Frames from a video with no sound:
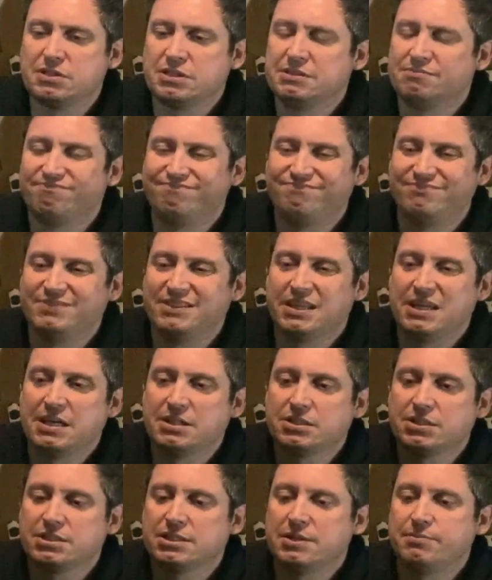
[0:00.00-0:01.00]
and yeah,
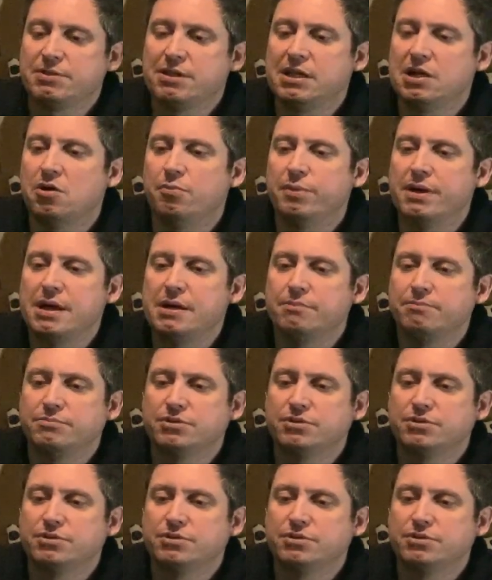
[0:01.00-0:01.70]
it just seemed a little bit